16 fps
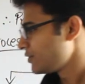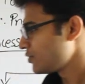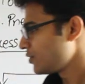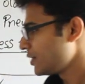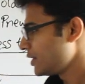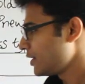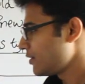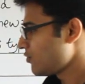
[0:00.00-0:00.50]

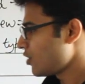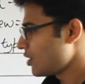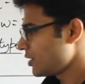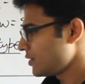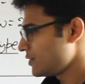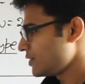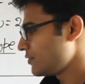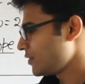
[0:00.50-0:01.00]
So here,
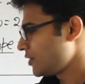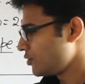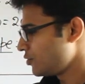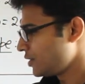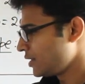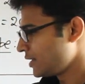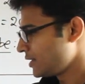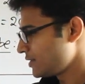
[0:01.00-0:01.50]
what is that we are
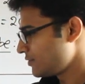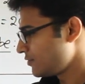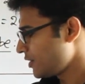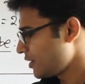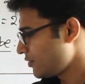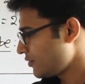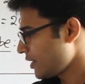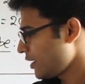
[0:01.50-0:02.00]
doing is,
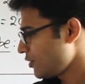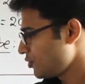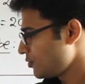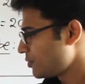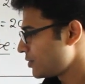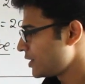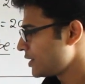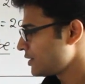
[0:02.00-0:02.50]
we are trying
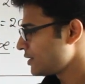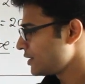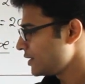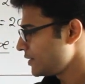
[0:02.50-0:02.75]
to predict